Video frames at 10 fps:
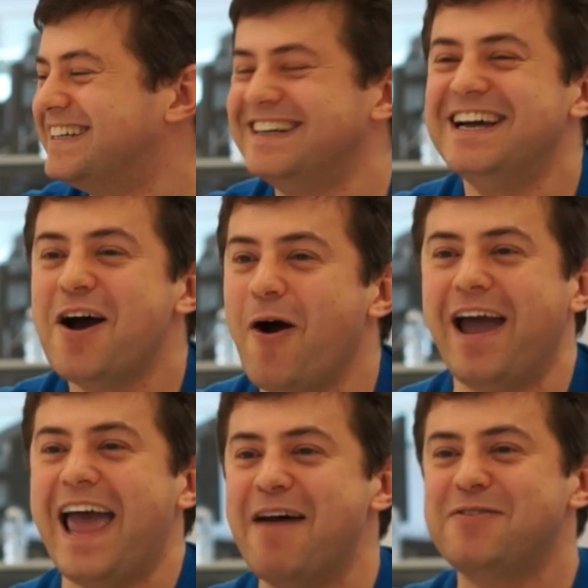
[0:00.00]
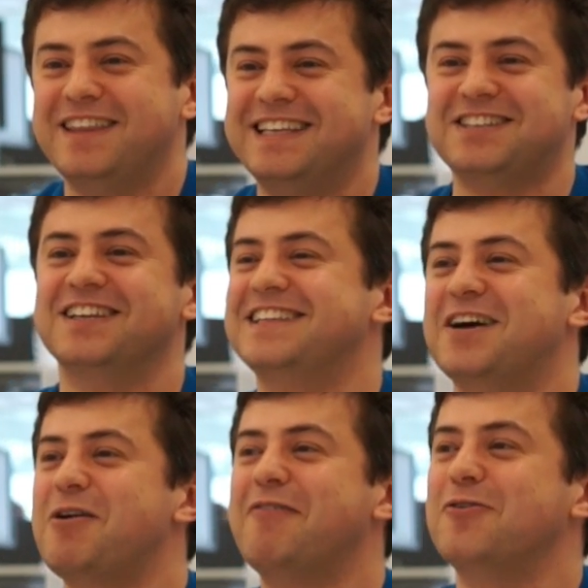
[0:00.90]
everything is suddenly
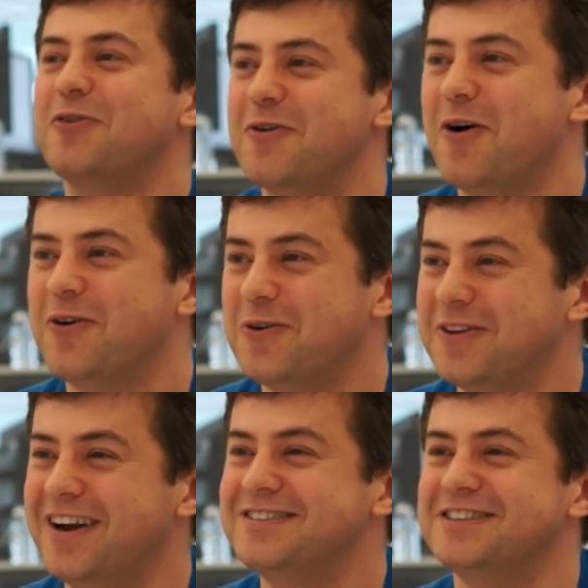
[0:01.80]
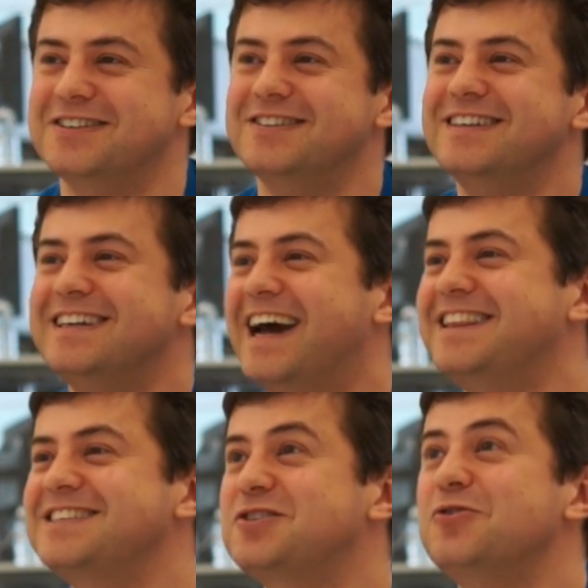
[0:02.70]
a graph all around you,
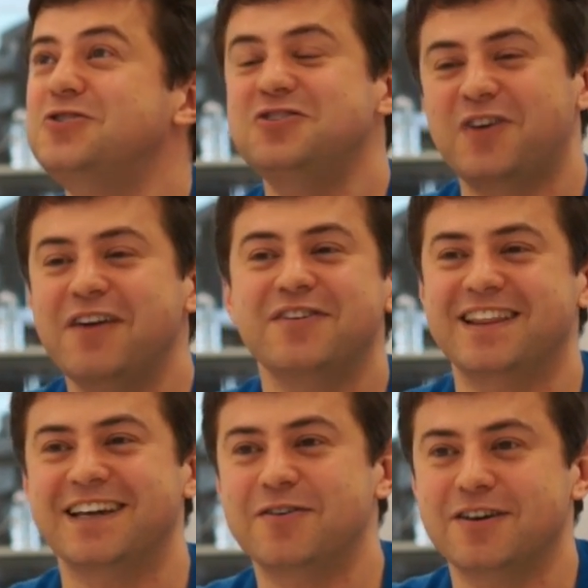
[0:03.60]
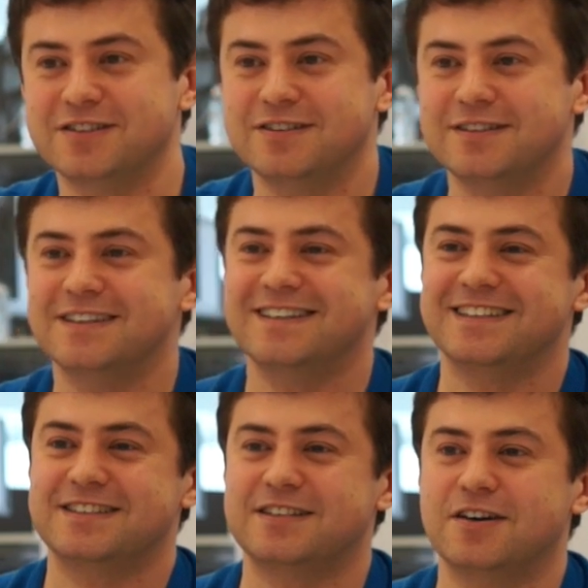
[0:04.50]
and there's solutions for everything around you. Yes.
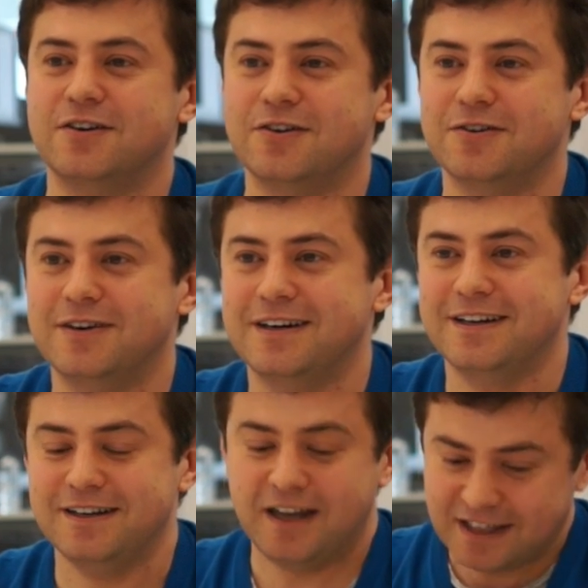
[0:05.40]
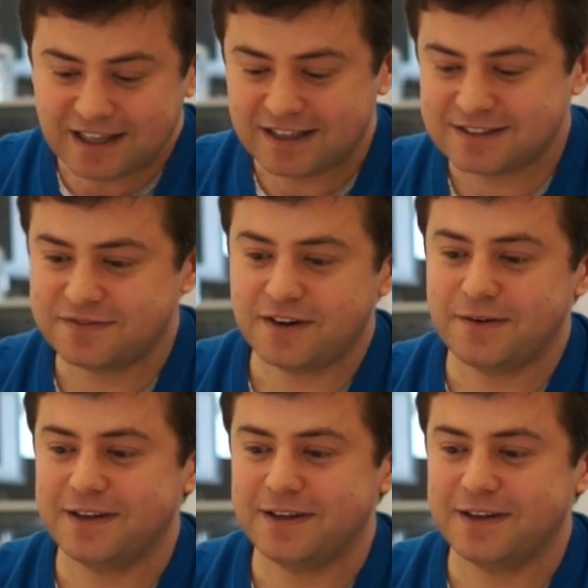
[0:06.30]
So it's